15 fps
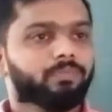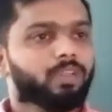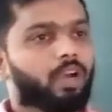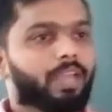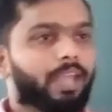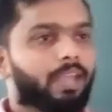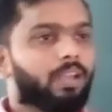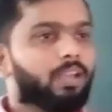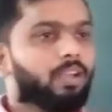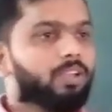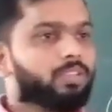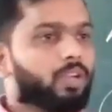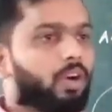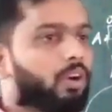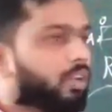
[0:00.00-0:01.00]
Okay,
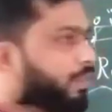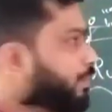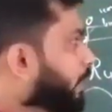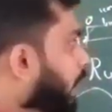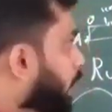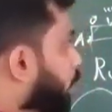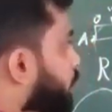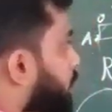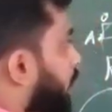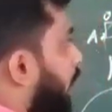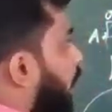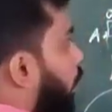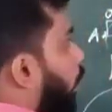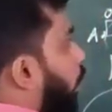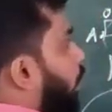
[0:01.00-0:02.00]
so if we are using
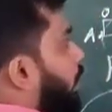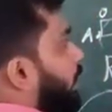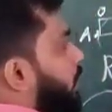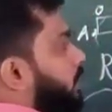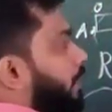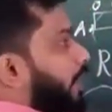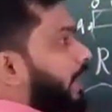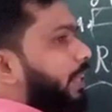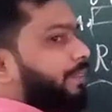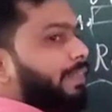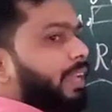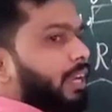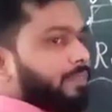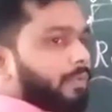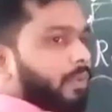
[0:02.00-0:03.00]
a rod, it is very
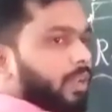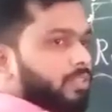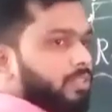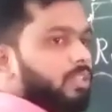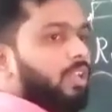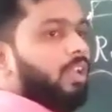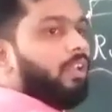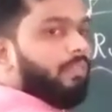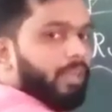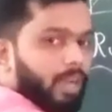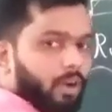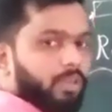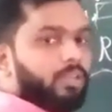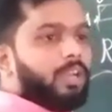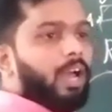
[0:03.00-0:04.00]
difficult for us. We
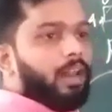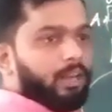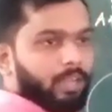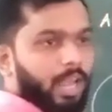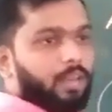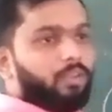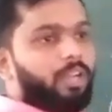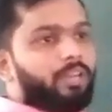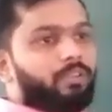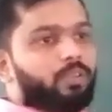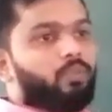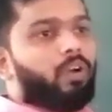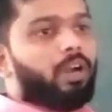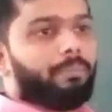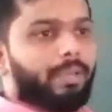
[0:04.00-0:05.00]
have to calculate
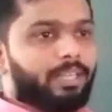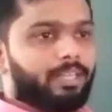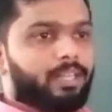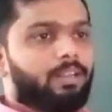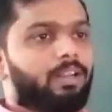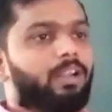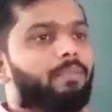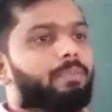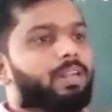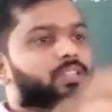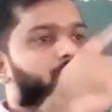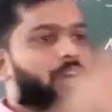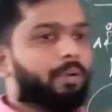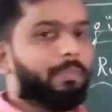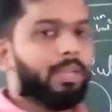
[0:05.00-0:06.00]
with 1 meter plus
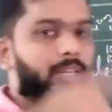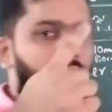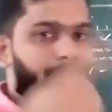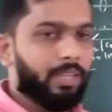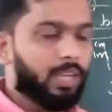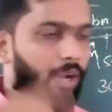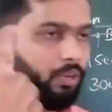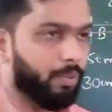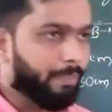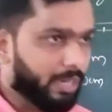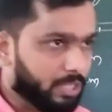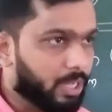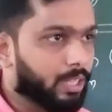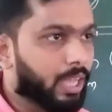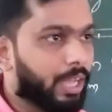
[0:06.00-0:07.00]
1 meter, we have to
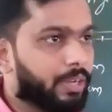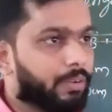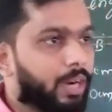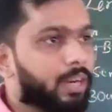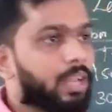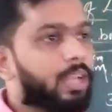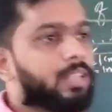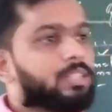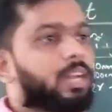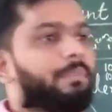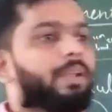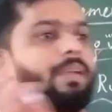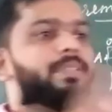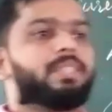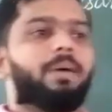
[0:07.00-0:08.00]
measure that one.
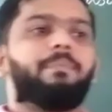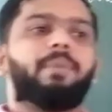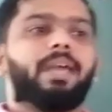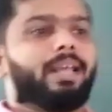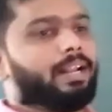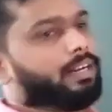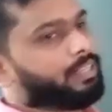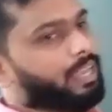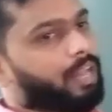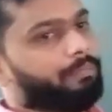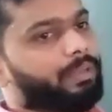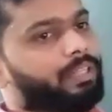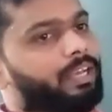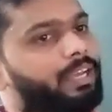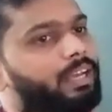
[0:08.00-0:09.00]
Sometimes some error can
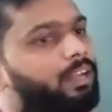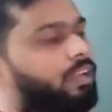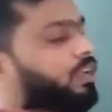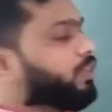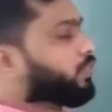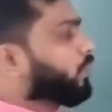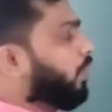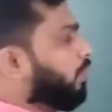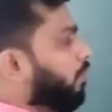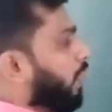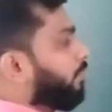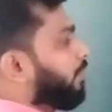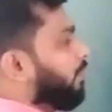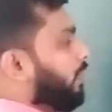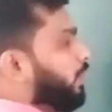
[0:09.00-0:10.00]
be there. So
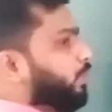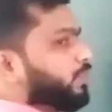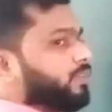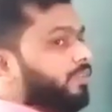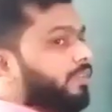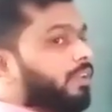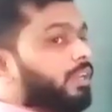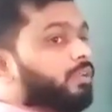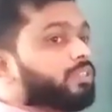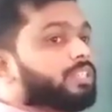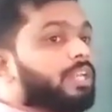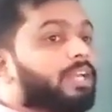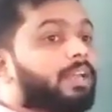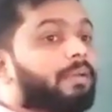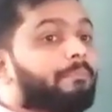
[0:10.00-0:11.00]
what we will use? We will use
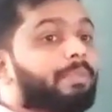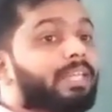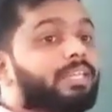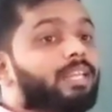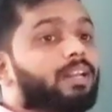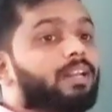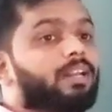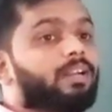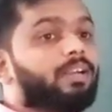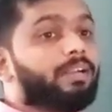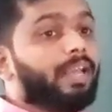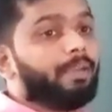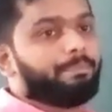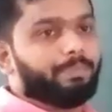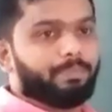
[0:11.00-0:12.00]
a meter
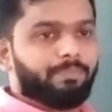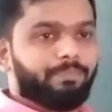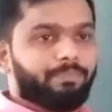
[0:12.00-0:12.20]
tape.